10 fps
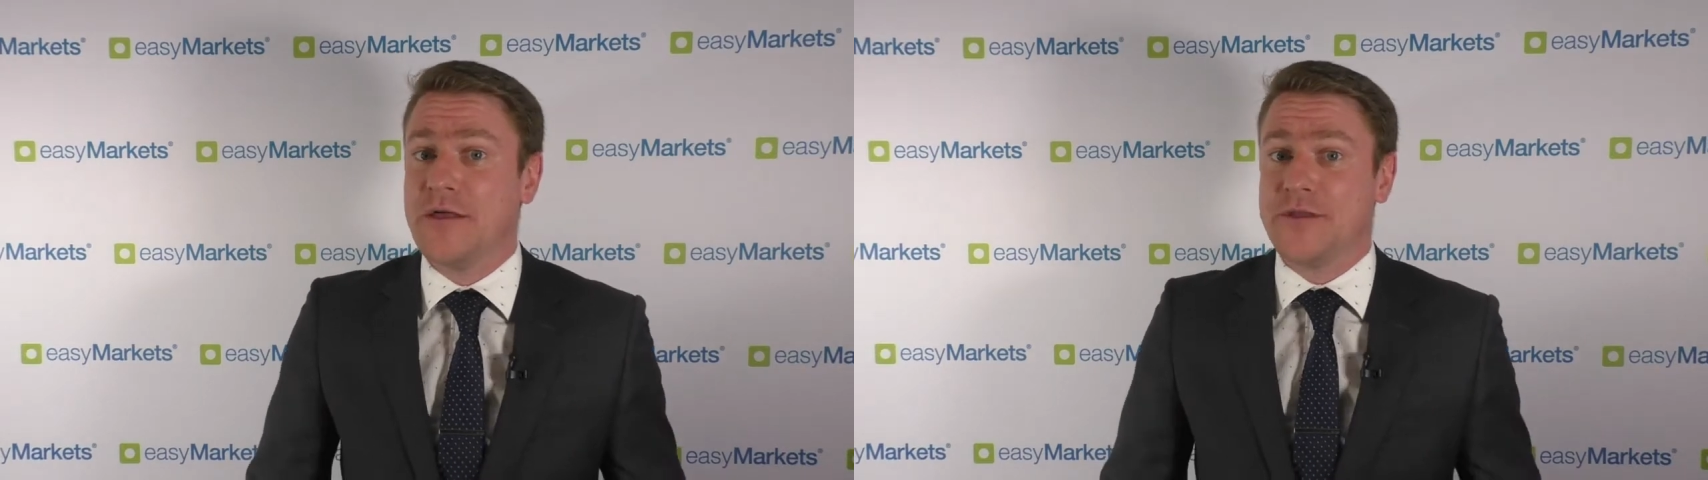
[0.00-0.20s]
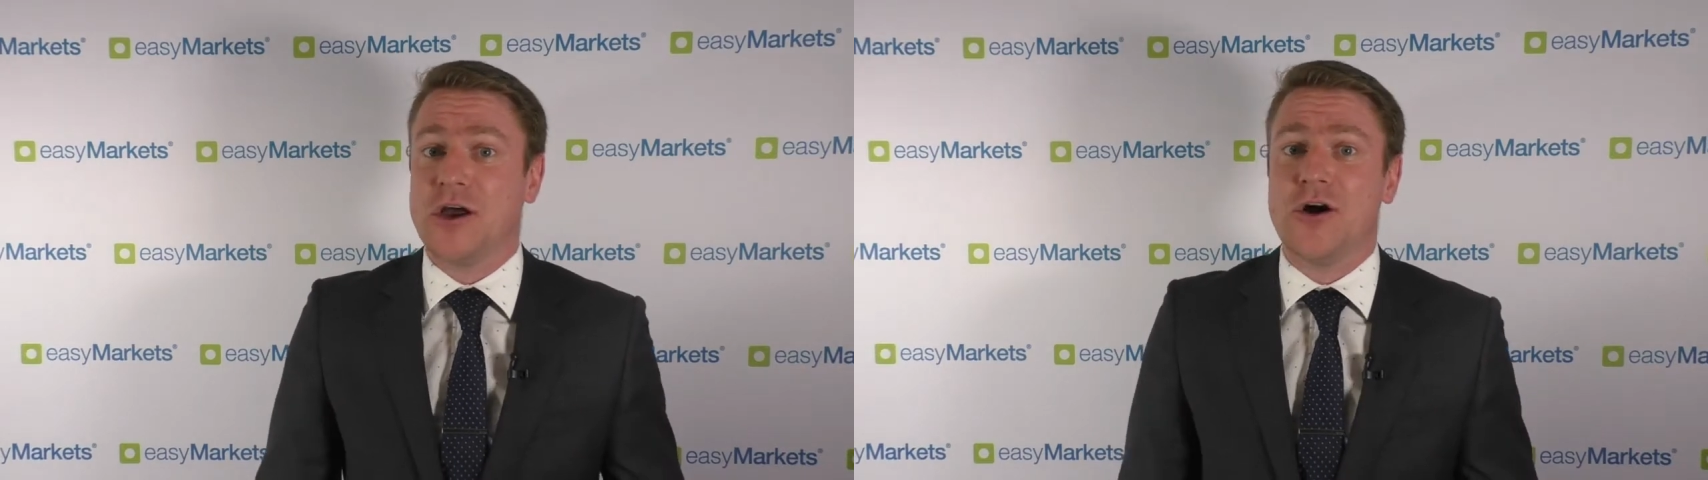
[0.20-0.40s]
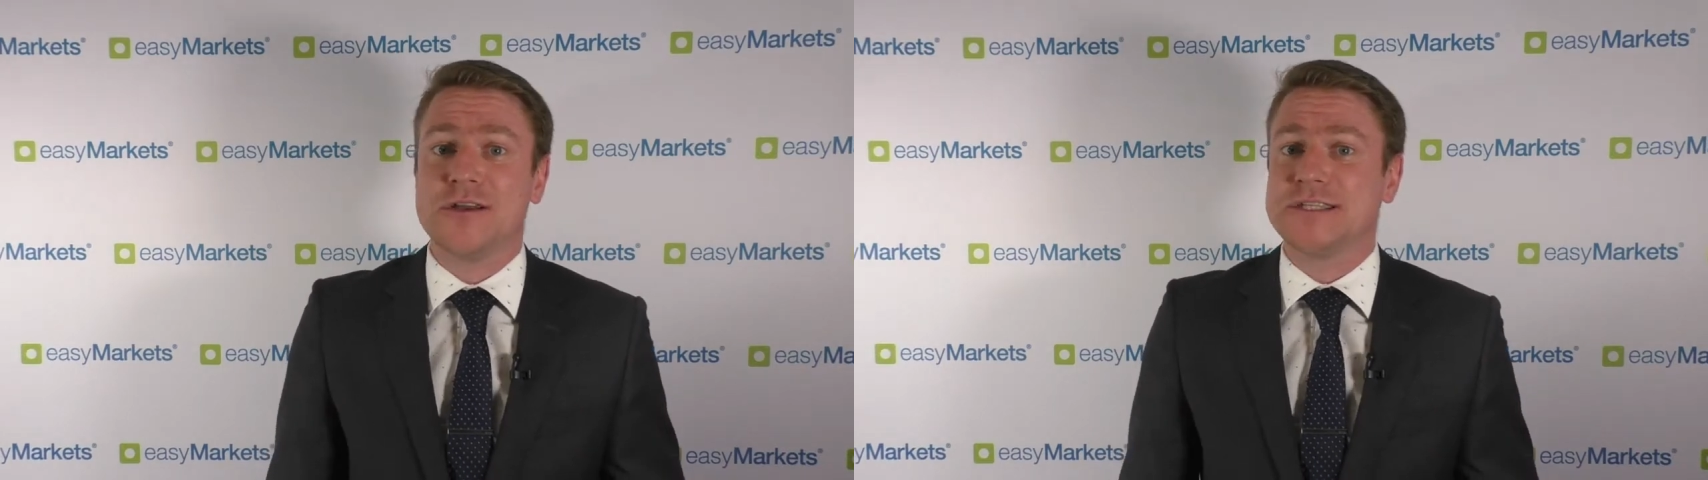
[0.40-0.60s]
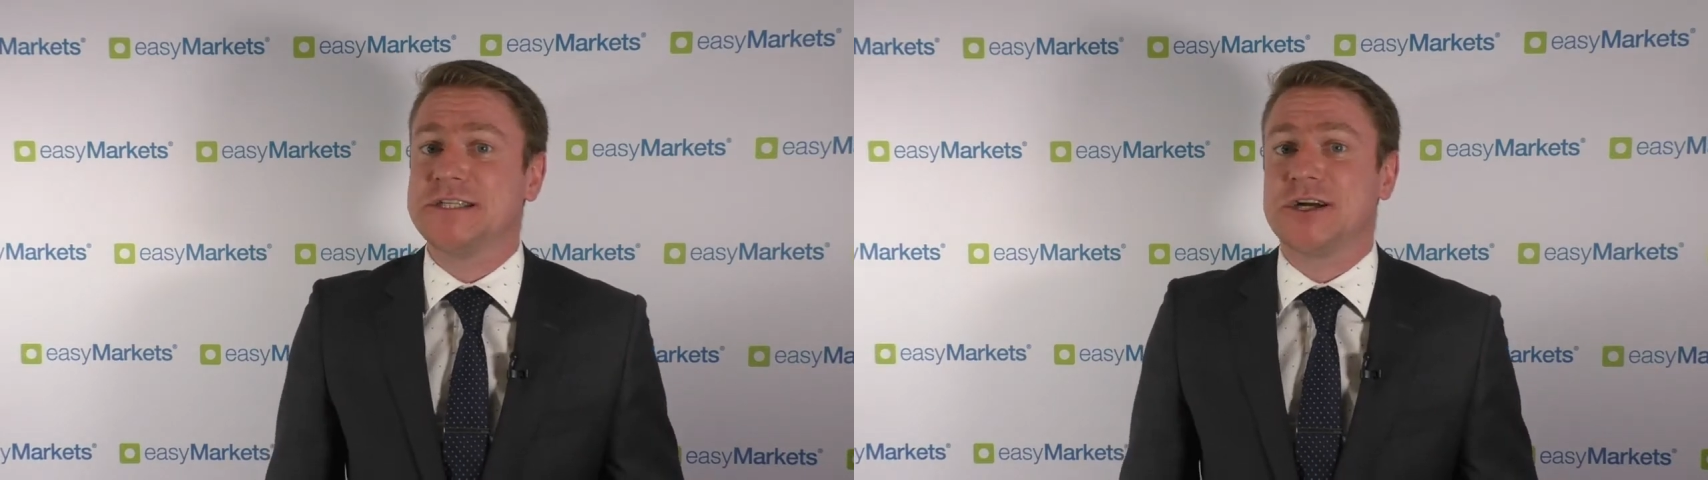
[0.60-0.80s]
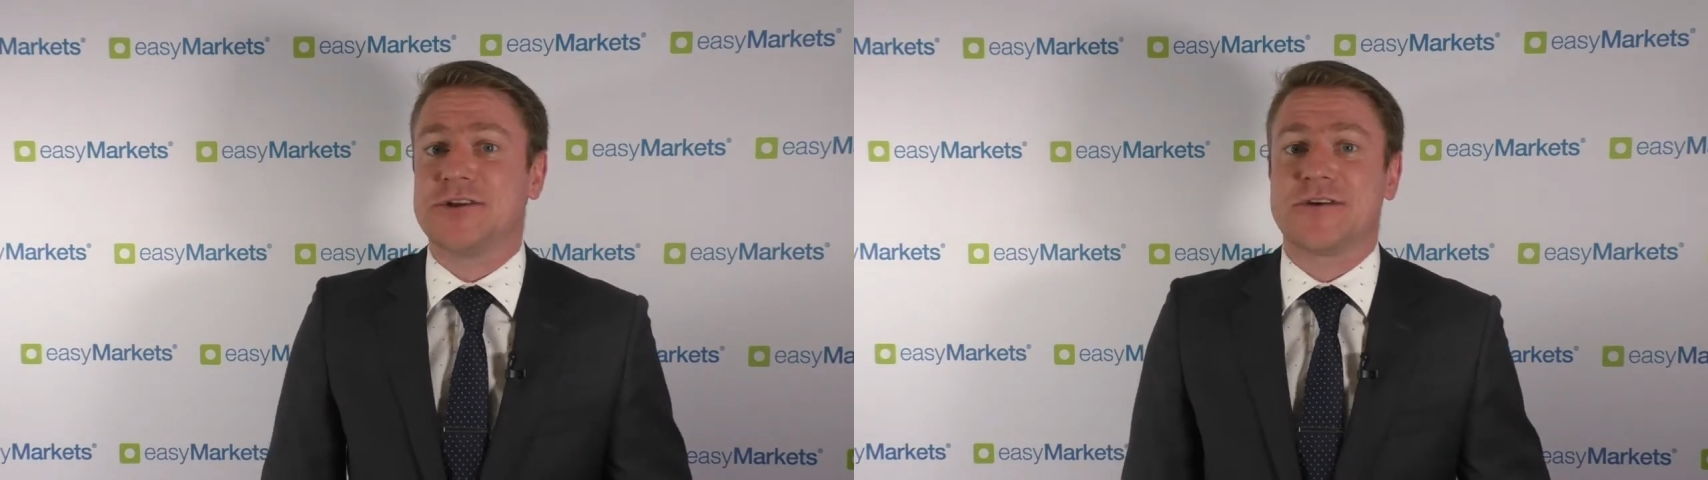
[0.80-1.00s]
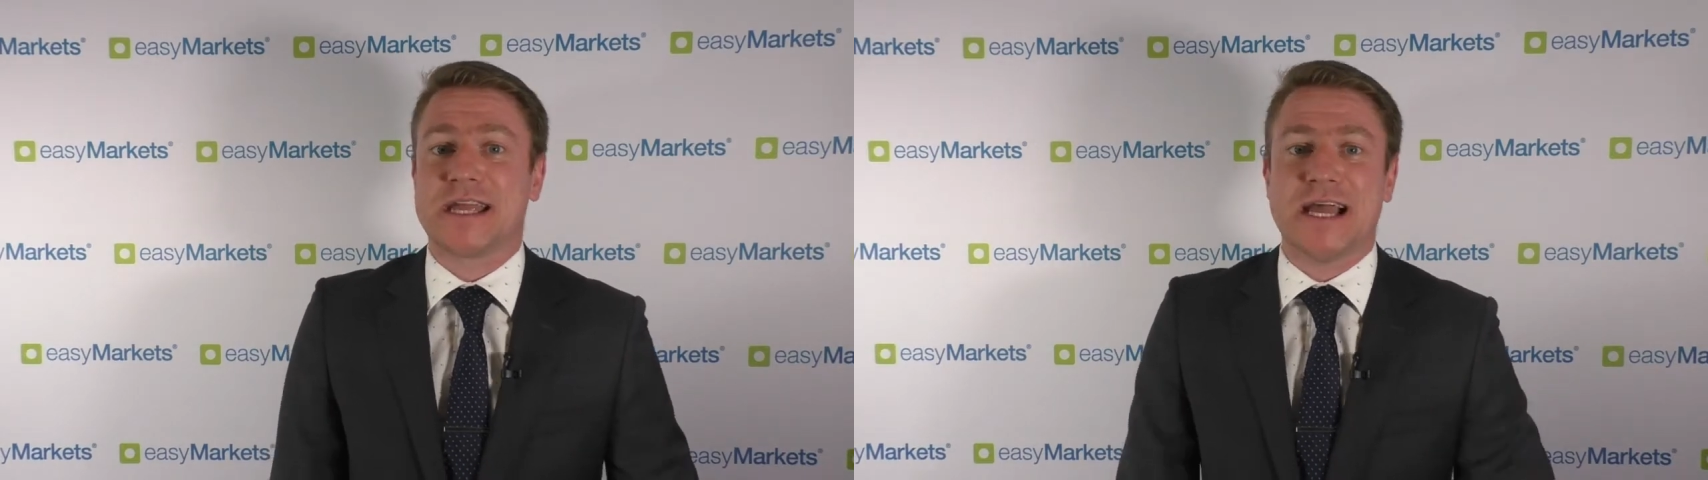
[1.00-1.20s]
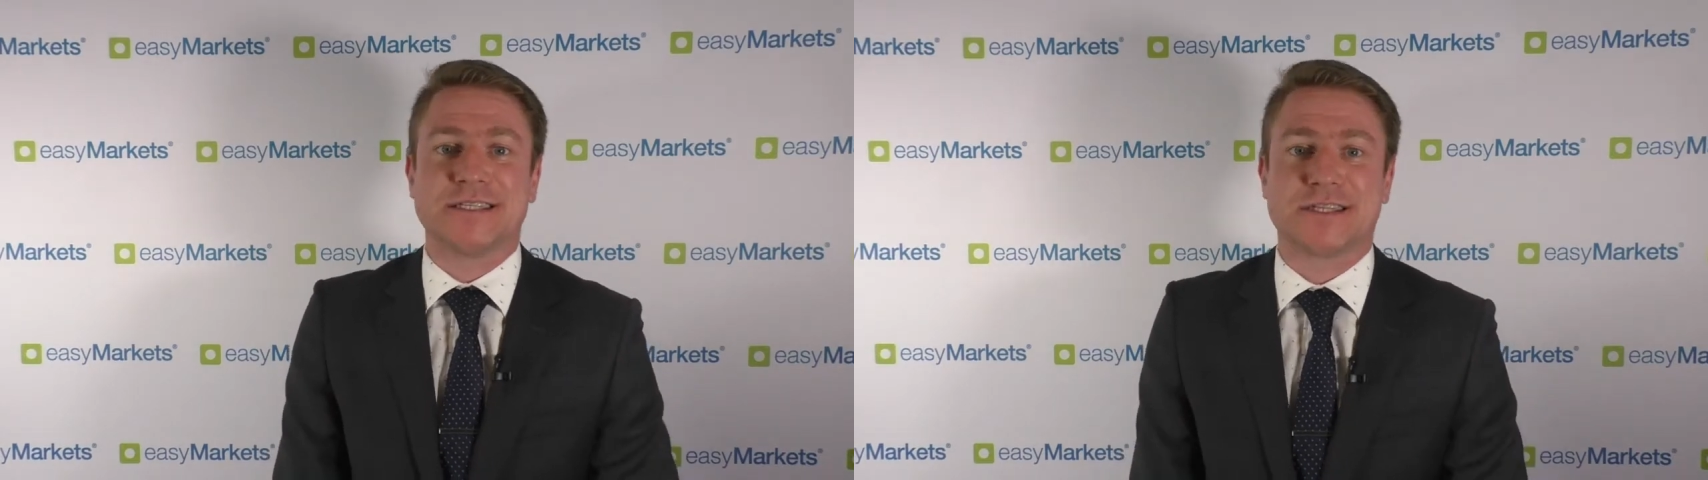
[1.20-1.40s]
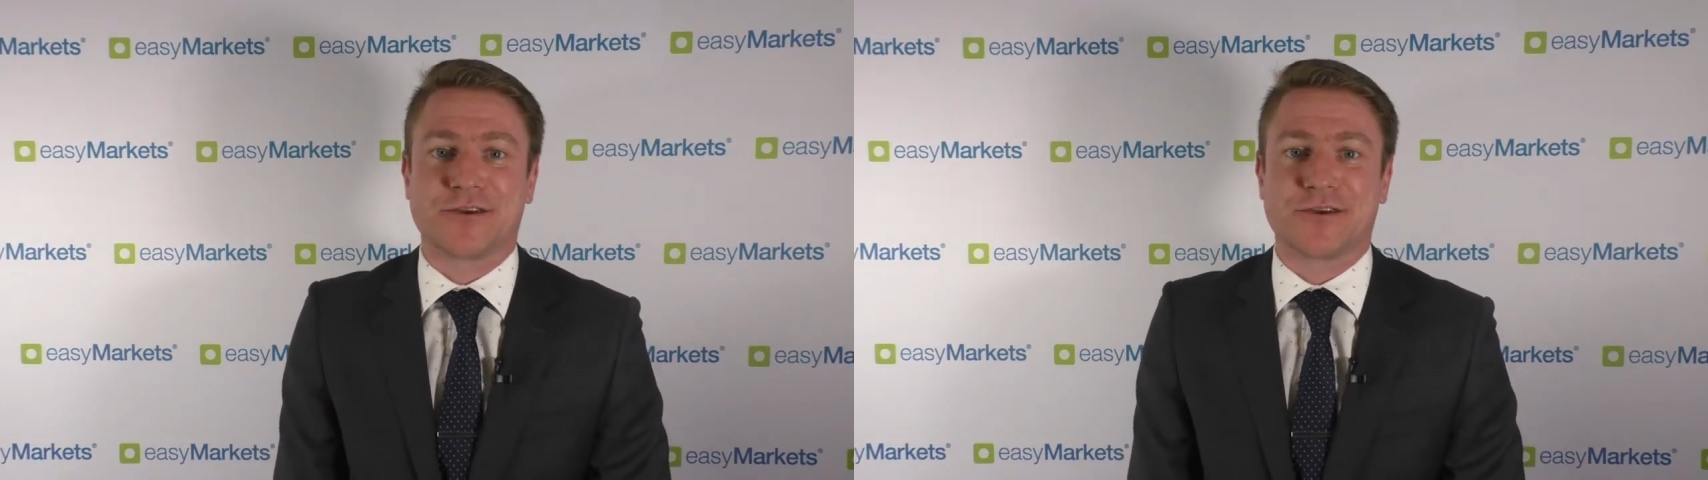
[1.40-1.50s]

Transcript: the Aussie dollar against the